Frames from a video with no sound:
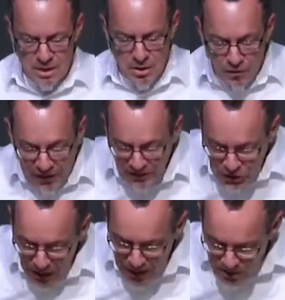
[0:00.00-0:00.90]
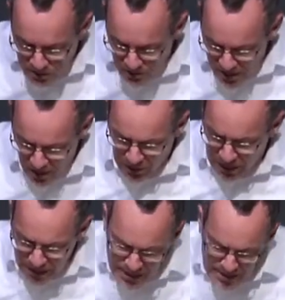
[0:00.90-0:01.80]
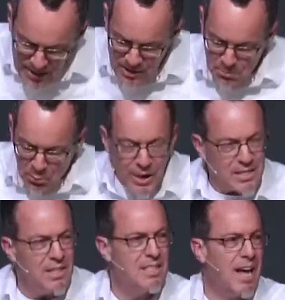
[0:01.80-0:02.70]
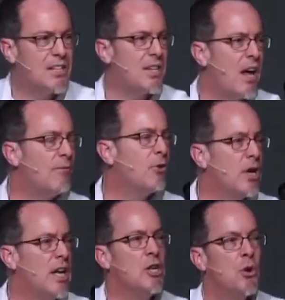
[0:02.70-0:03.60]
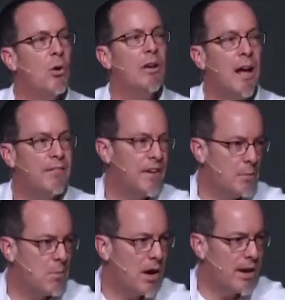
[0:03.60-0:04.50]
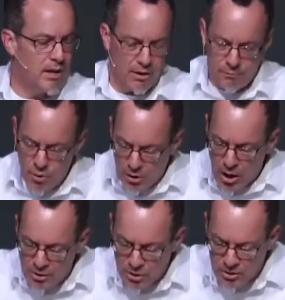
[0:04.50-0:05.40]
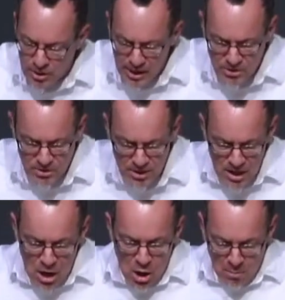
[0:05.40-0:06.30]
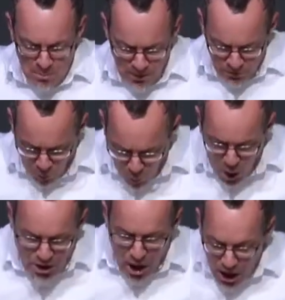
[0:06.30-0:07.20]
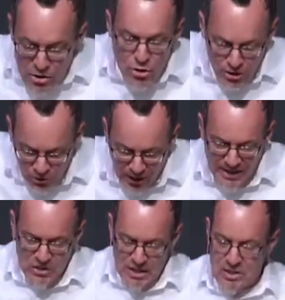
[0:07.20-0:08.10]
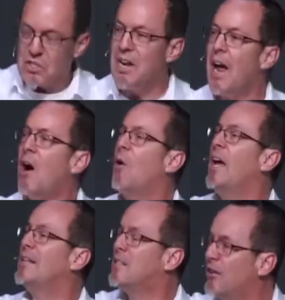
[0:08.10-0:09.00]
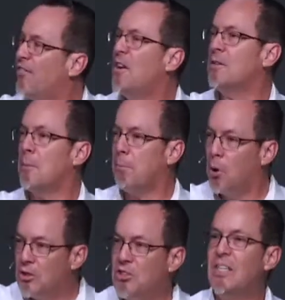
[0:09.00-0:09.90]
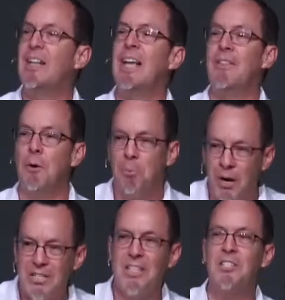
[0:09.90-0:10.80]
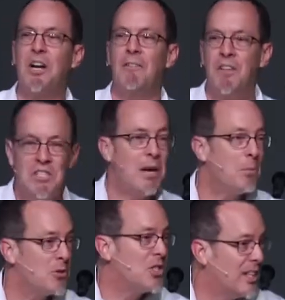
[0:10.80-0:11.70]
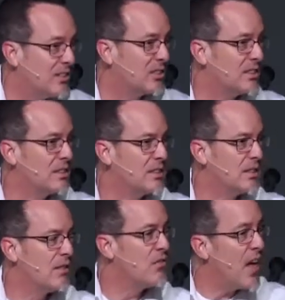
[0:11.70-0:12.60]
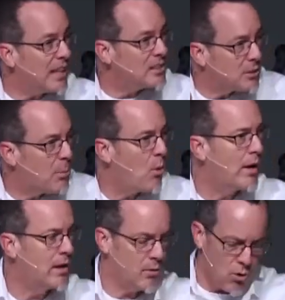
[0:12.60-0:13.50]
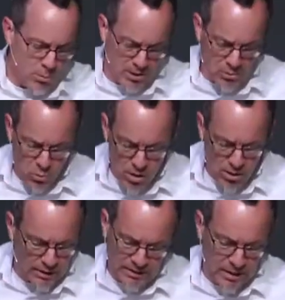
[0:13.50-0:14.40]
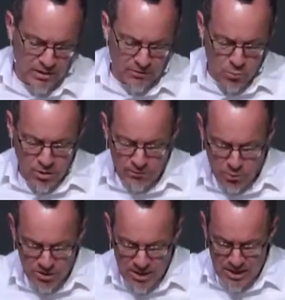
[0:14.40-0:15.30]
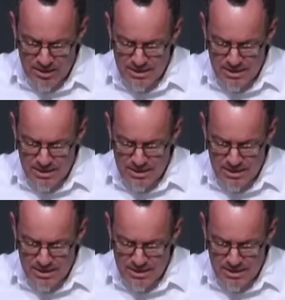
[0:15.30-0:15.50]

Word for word: Nothing changed there, and it is as present as ever in your life and in mine if we are under grace. But the one under grace is now a different person in the presence of the same old sins. That's the point in Romans 1, uh, 6 1 to 14.